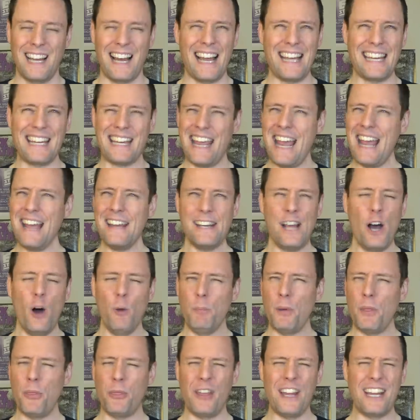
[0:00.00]
I can't
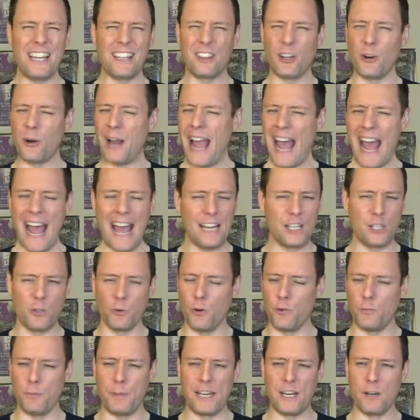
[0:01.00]
help but think there had
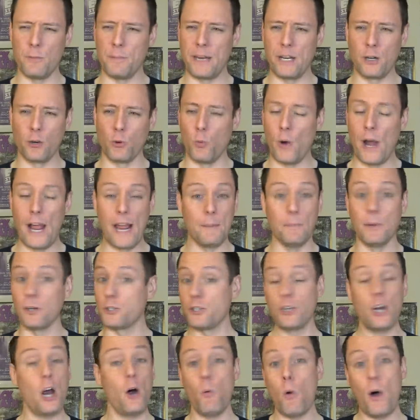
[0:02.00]
to have been a better way,
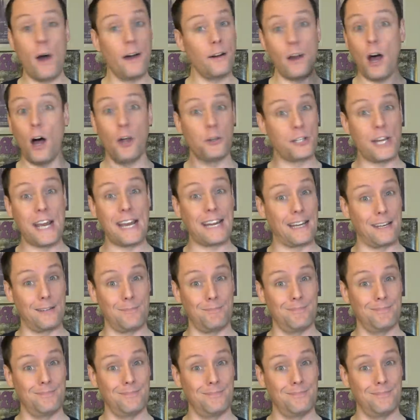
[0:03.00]
but you know what? I'll take it.